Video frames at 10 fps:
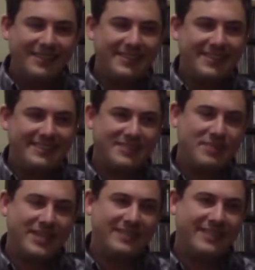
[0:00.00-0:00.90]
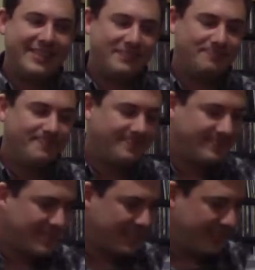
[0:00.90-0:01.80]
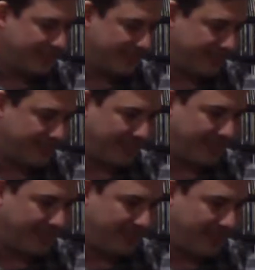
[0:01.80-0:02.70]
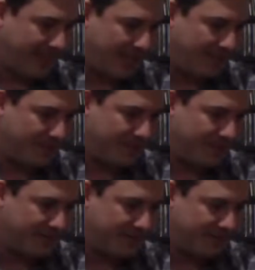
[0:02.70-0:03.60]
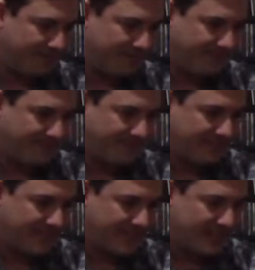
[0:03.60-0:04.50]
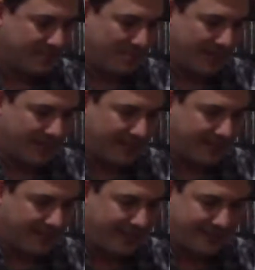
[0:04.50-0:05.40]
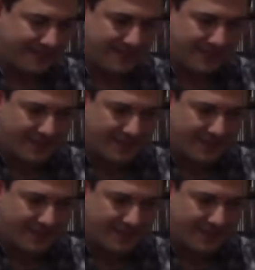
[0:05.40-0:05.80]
Oh yeah, it's about let's see. The guy was. It's about either